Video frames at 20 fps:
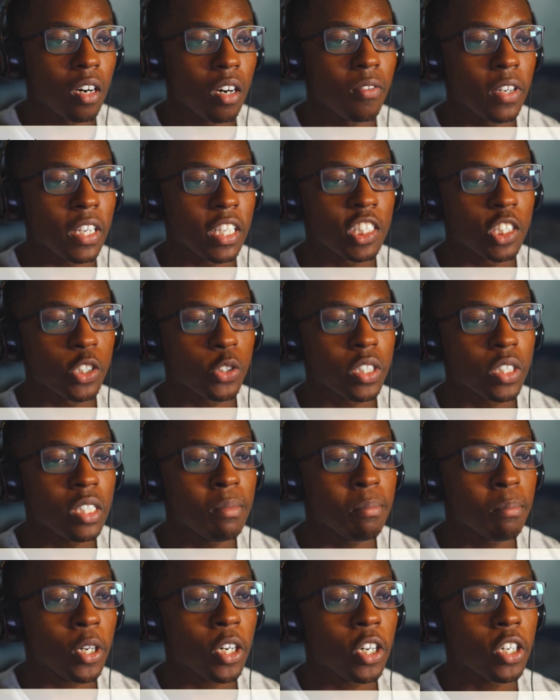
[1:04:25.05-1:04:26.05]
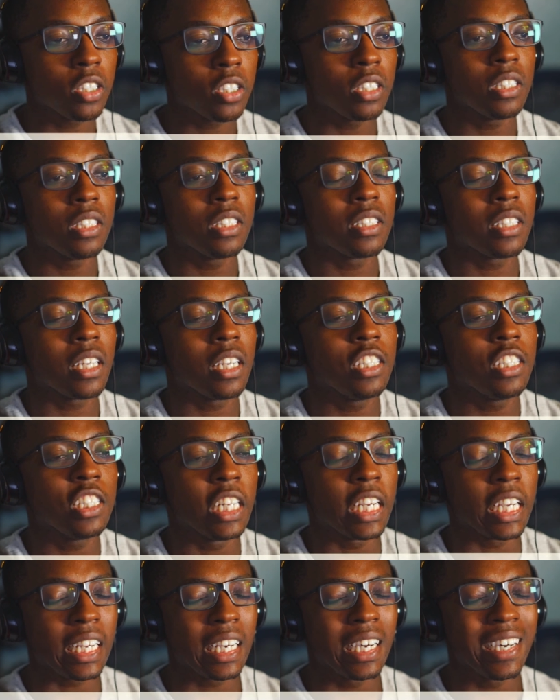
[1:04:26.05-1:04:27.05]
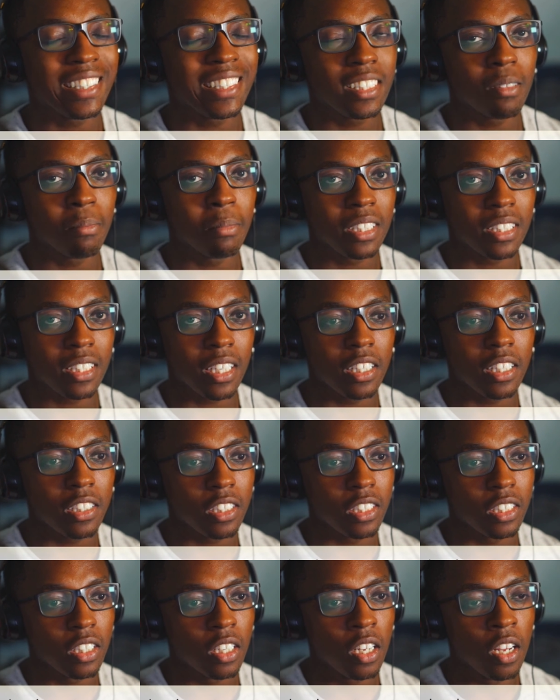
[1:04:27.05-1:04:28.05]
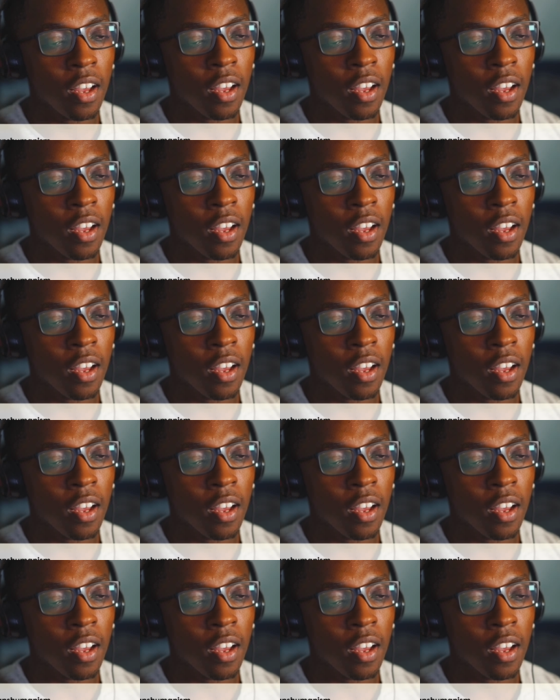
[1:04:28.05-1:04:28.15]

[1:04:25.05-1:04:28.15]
personalization and customization. So,